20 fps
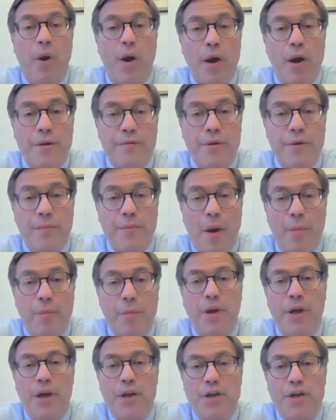part of the
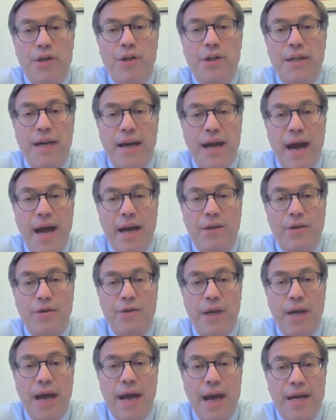population that
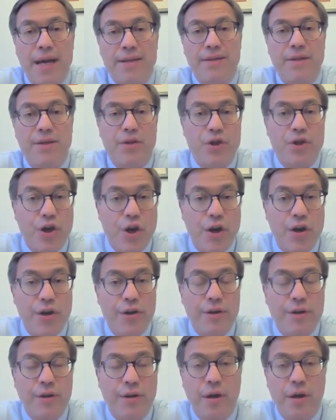actually has
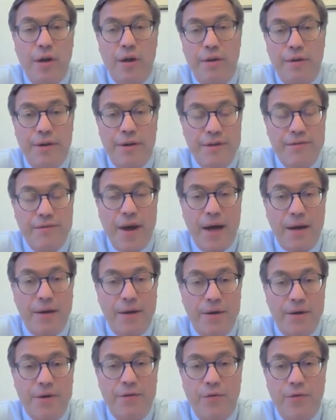shared the risk
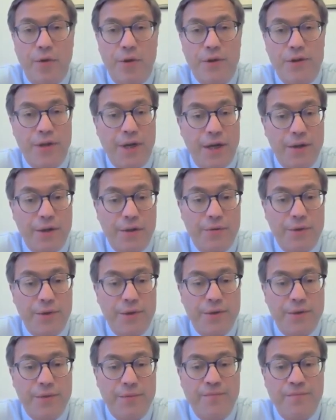factors for
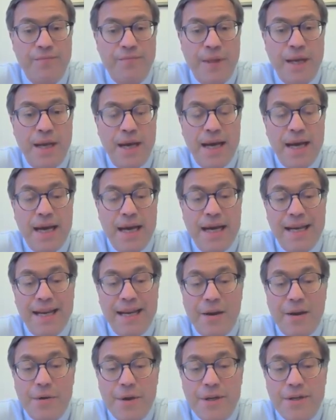steatosis. It
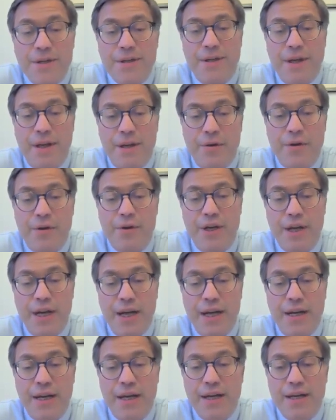increases
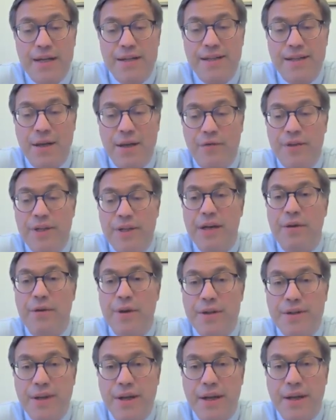heterogeneity instead of
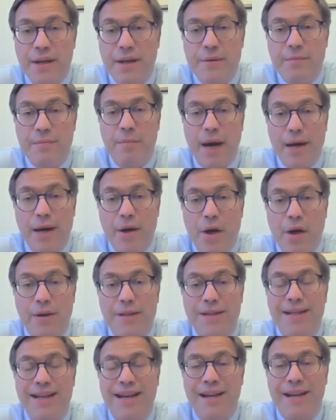decreasing it by
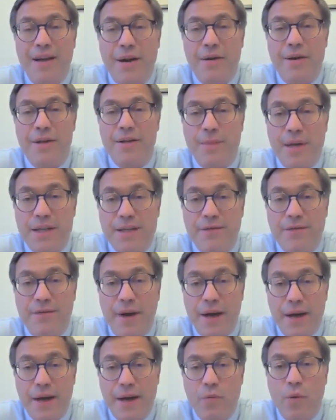not clearly
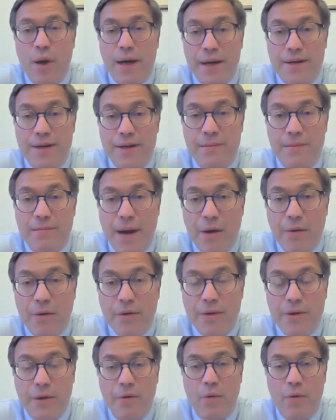specifying what it is
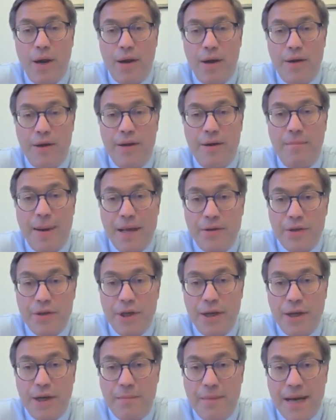about and what are the
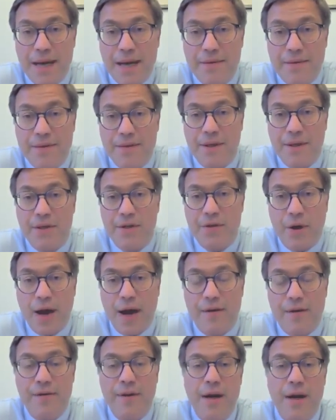pathogenic mechanisms that
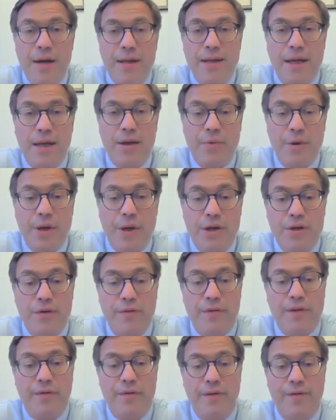drive the
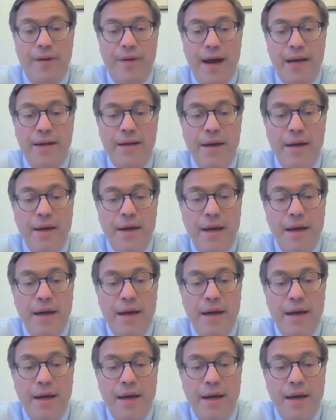accumulation of liver fat.